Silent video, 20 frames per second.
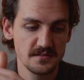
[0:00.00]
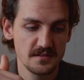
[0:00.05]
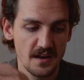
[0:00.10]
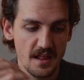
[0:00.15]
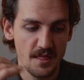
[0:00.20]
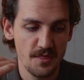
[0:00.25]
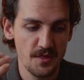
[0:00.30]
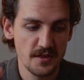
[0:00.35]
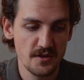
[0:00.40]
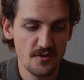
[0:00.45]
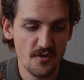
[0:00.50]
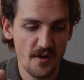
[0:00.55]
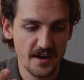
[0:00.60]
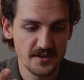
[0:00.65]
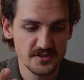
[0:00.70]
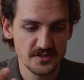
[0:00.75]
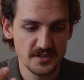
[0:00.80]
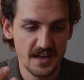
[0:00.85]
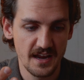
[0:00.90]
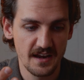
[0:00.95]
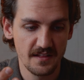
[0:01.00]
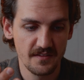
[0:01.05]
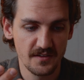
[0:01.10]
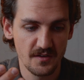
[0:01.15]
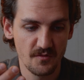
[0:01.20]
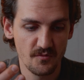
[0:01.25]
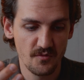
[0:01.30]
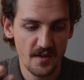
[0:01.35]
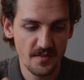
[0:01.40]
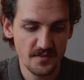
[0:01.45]
And I think you're actually getting like
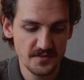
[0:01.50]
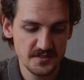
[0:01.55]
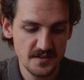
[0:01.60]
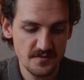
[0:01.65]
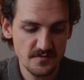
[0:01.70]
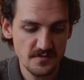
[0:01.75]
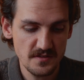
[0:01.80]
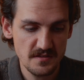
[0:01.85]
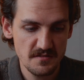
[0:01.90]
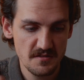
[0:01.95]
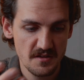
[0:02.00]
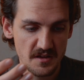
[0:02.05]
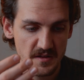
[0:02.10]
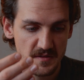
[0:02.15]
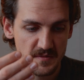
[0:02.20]
a relatively